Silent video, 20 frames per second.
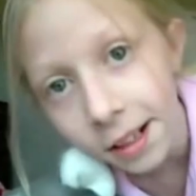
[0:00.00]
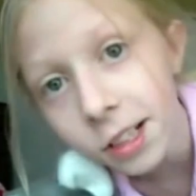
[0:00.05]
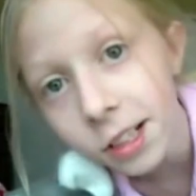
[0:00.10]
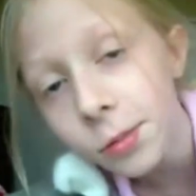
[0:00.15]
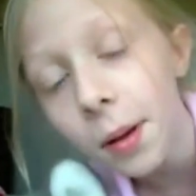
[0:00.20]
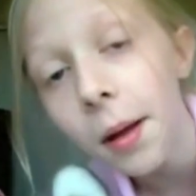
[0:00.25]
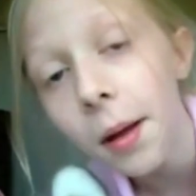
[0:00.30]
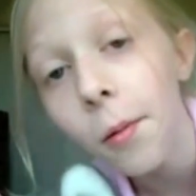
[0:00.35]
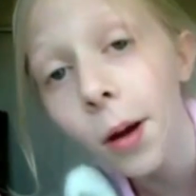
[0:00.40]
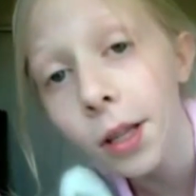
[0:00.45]

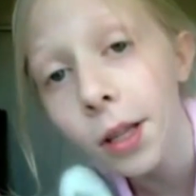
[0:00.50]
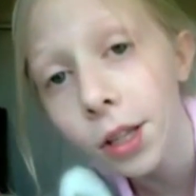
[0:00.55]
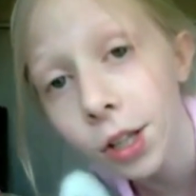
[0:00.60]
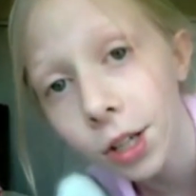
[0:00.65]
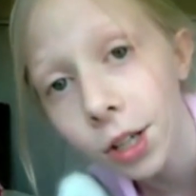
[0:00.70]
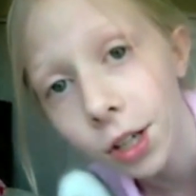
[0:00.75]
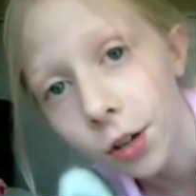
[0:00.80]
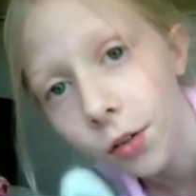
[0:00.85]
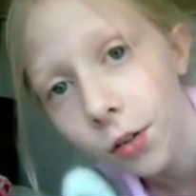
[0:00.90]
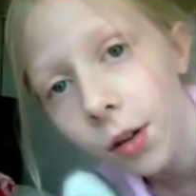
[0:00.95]
Here's what I want
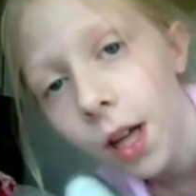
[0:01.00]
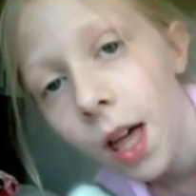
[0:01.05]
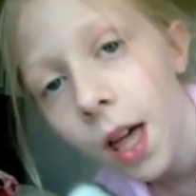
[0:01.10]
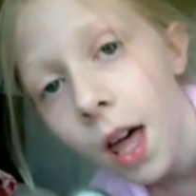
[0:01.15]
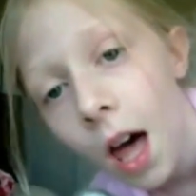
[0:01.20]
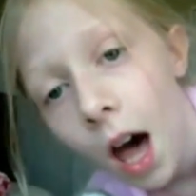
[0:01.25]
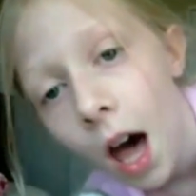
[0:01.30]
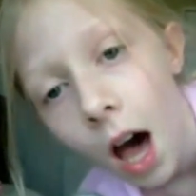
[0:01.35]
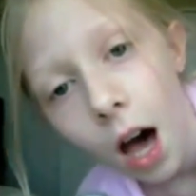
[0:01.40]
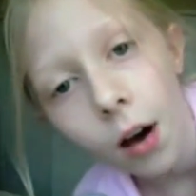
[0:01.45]
you to do.
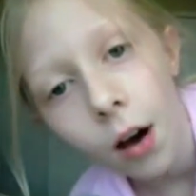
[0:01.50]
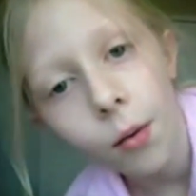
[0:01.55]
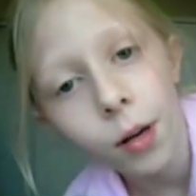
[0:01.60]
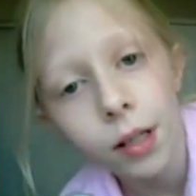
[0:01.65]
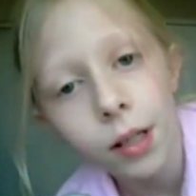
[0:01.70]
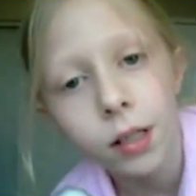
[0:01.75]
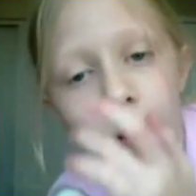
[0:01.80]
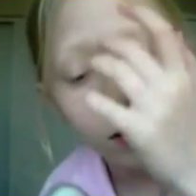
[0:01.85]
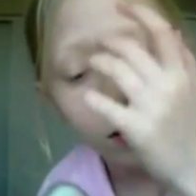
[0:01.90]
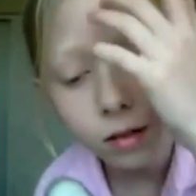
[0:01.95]
I
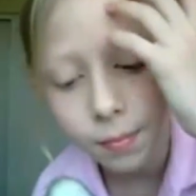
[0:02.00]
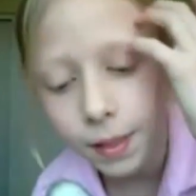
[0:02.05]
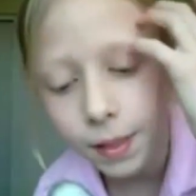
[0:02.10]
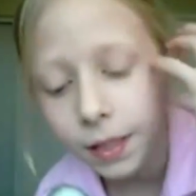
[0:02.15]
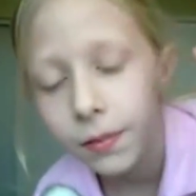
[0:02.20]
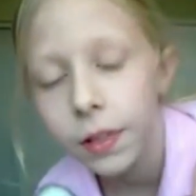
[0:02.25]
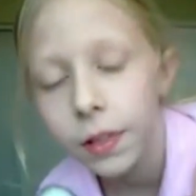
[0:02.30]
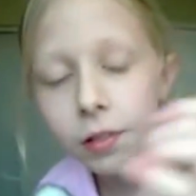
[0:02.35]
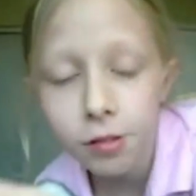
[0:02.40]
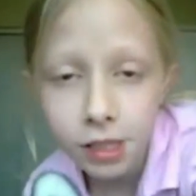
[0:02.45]
want you to
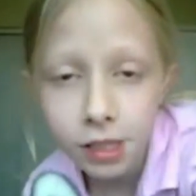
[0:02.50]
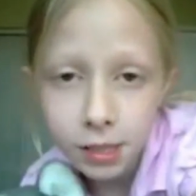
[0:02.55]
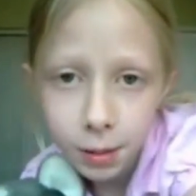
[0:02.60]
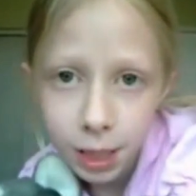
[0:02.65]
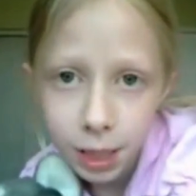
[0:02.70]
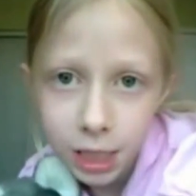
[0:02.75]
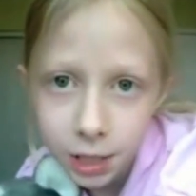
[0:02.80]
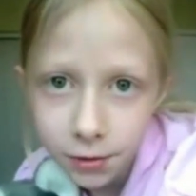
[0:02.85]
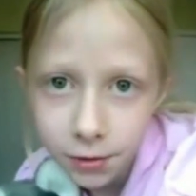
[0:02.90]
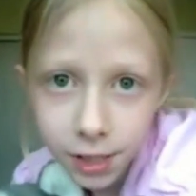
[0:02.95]
make a video
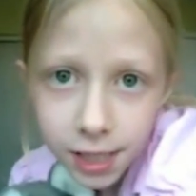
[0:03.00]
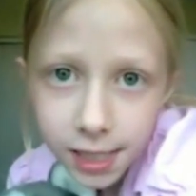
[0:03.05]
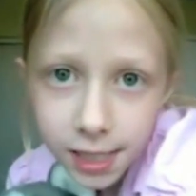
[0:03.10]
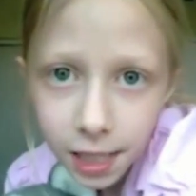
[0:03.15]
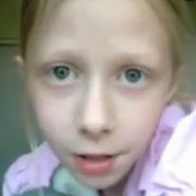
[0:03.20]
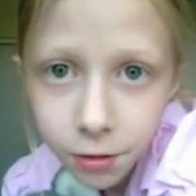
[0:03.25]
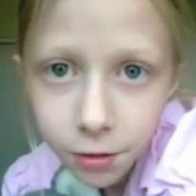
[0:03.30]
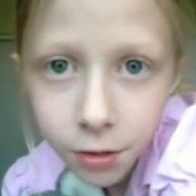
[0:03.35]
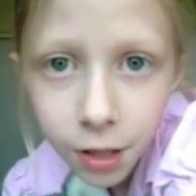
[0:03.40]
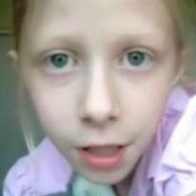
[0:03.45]
response of
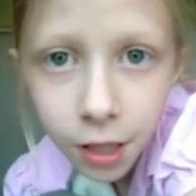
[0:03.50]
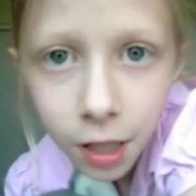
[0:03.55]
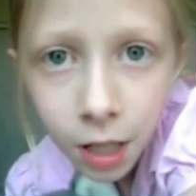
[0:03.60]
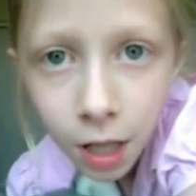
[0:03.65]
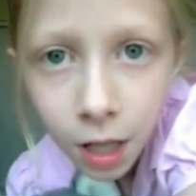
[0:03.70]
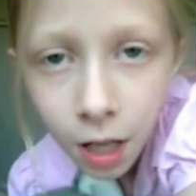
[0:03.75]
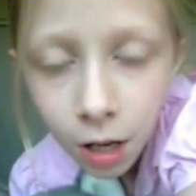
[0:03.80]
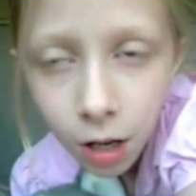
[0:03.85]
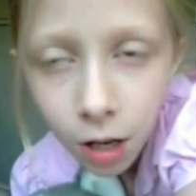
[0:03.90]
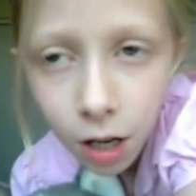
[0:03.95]
yourself
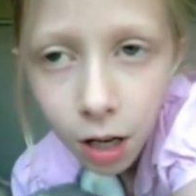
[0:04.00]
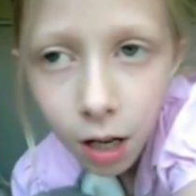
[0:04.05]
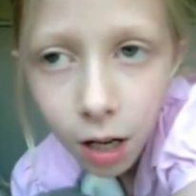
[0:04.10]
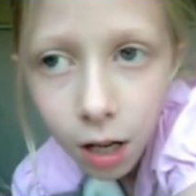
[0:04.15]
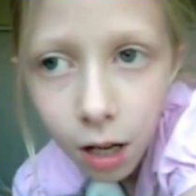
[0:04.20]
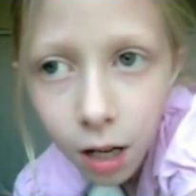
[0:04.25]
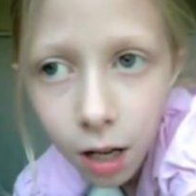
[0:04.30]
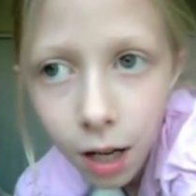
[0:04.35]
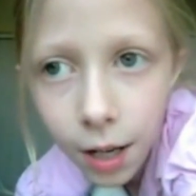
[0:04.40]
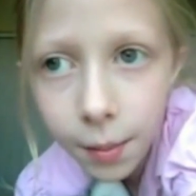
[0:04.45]

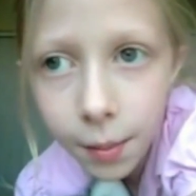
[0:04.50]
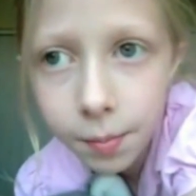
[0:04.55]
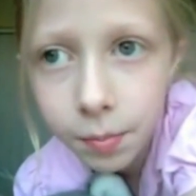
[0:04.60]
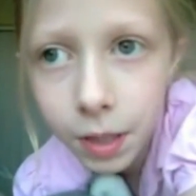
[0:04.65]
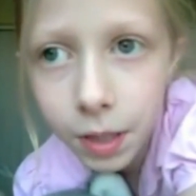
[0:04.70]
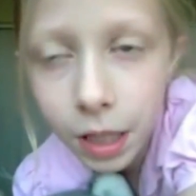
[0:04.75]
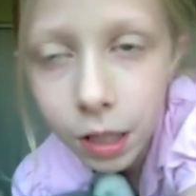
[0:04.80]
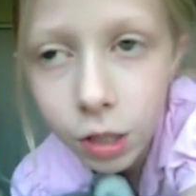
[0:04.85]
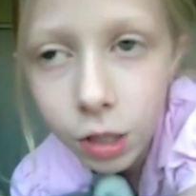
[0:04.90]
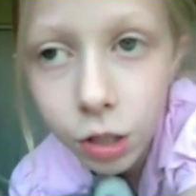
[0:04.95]

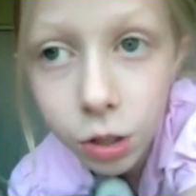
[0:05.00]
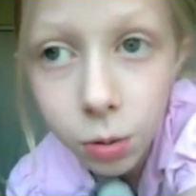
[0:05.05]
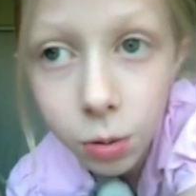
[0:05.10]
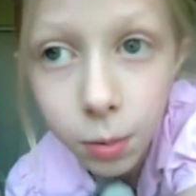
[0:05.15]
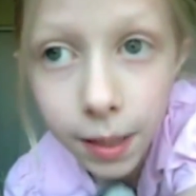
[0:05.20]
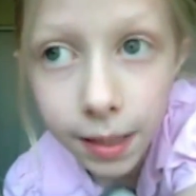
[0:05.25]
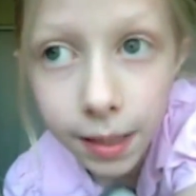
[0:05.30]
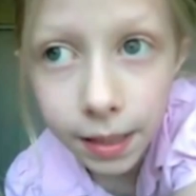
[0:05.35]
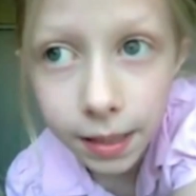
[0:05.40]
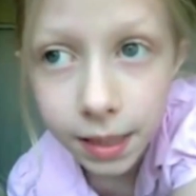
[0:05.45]
um,
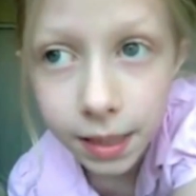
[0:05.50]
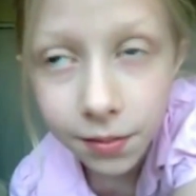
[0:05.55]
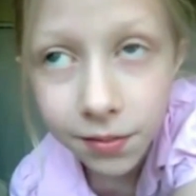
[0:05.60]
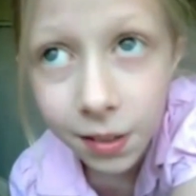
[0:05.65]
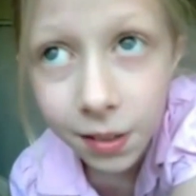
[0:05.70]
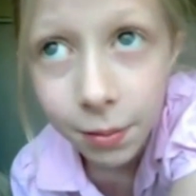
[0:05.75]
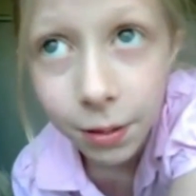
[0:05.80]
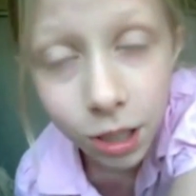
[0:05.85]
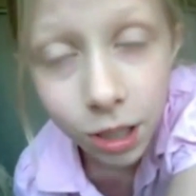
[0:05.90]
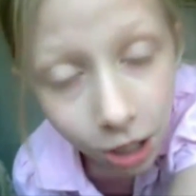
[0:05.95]
doing a
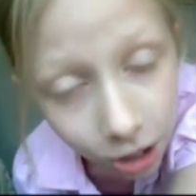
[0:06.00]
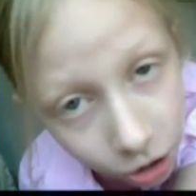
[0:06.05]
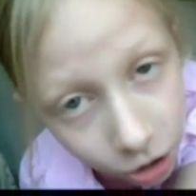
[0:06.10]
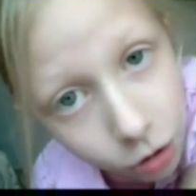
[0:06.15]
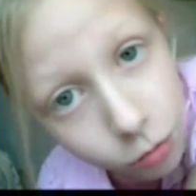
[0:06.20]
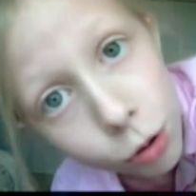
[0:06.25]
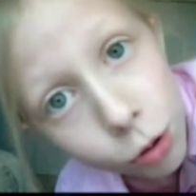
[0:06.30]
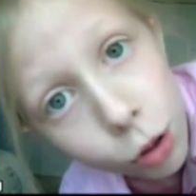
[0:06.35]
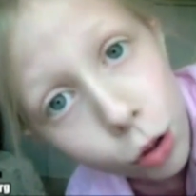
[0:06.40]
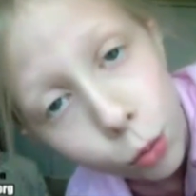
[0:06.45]
stuffed animal dog
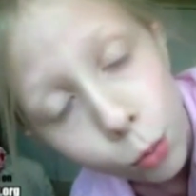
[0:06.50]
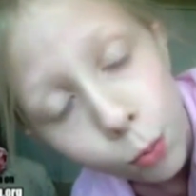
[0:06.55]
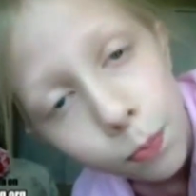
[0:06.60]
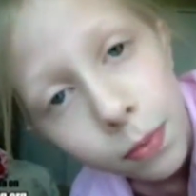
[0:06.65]
show too.